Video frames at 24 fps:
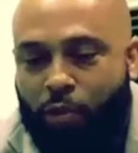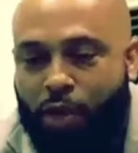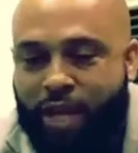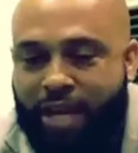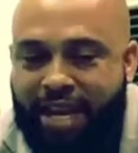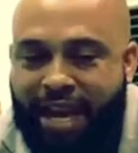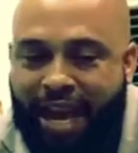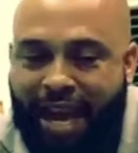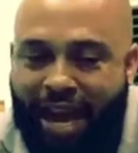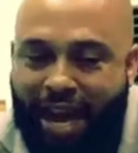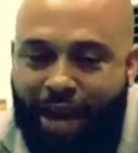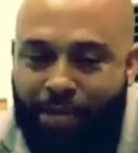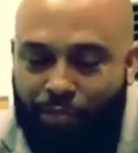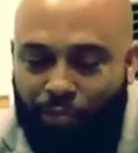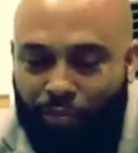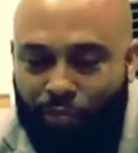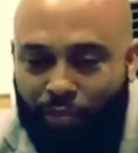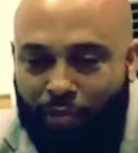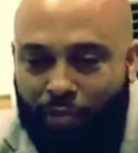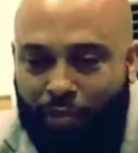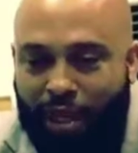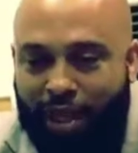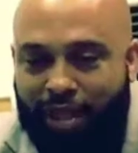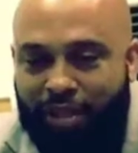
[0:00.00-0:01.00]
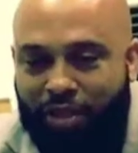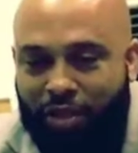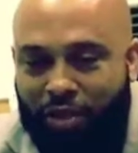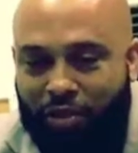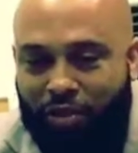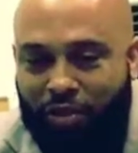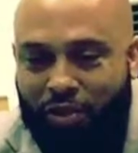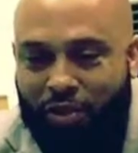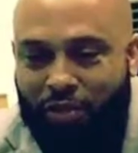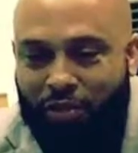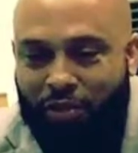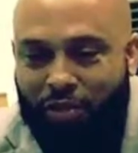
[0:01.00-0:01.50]
recap and to
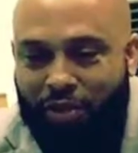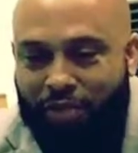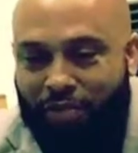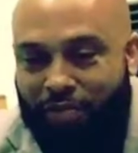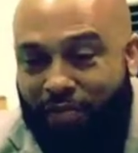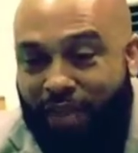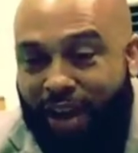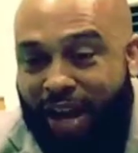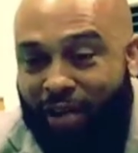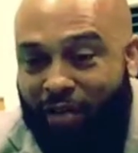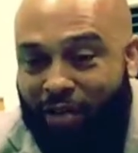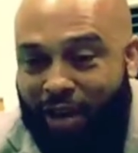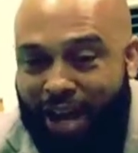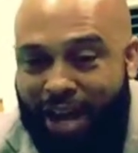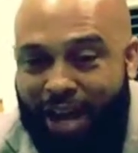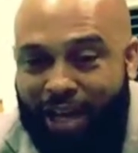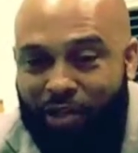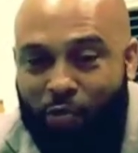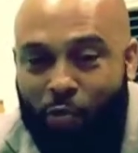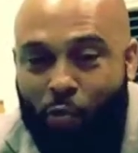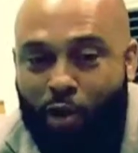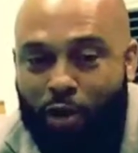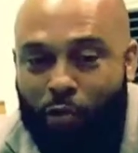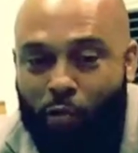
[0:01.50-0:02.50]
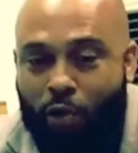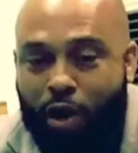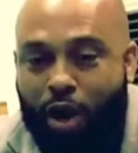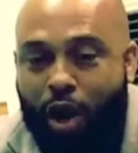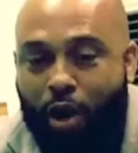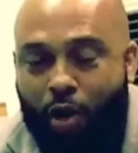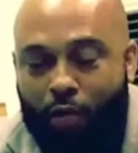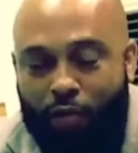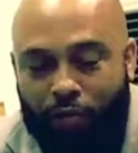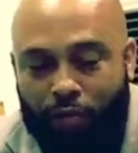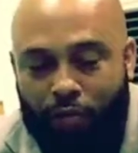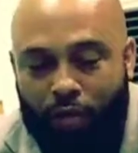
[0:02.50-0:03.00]
finalize what we
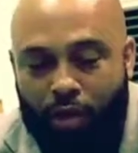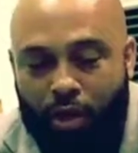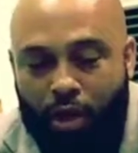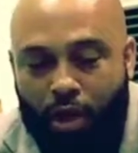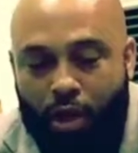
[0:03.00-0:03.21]
offer